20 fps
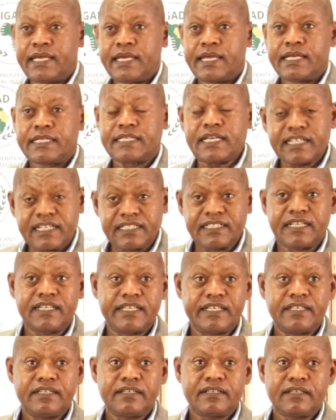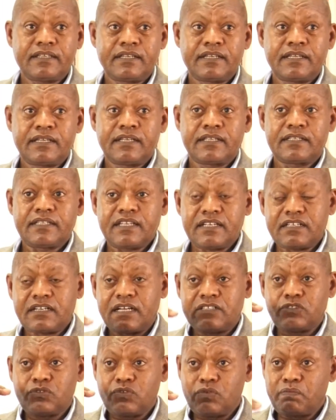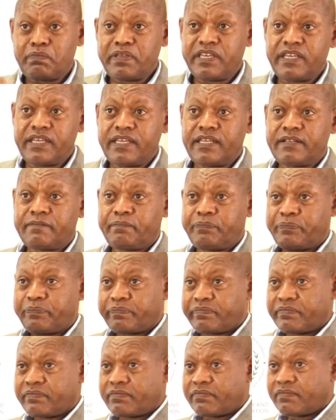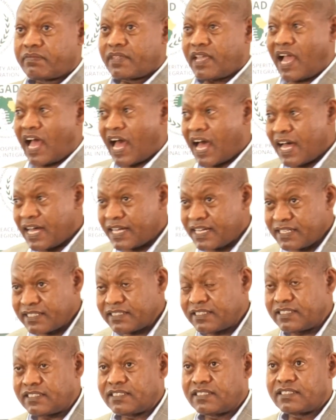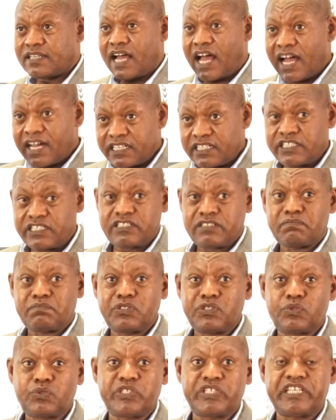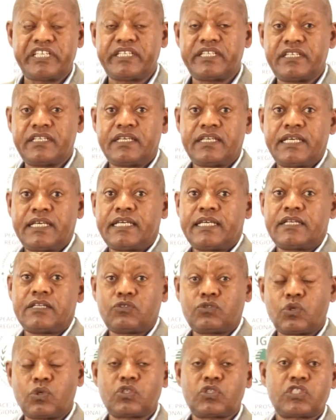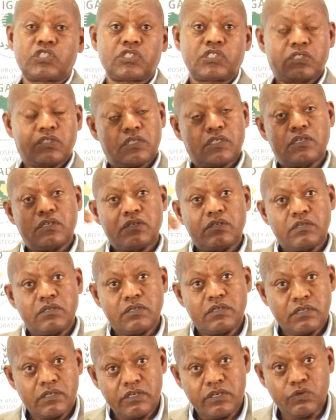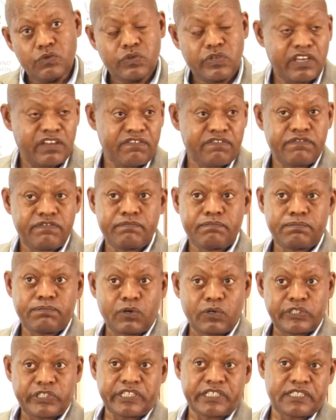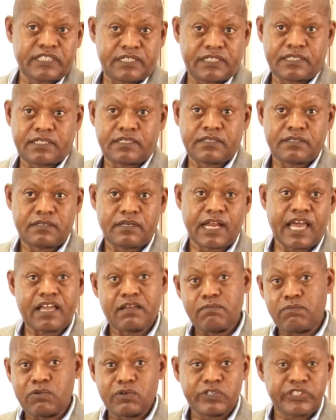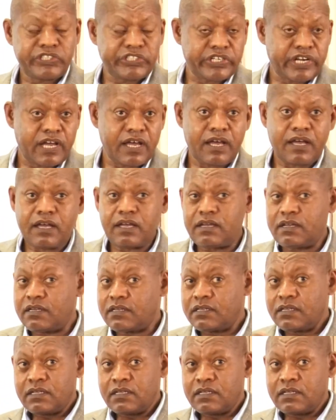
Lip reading: Secondly, there has to be agreed action between those EUTF projects like Boresha,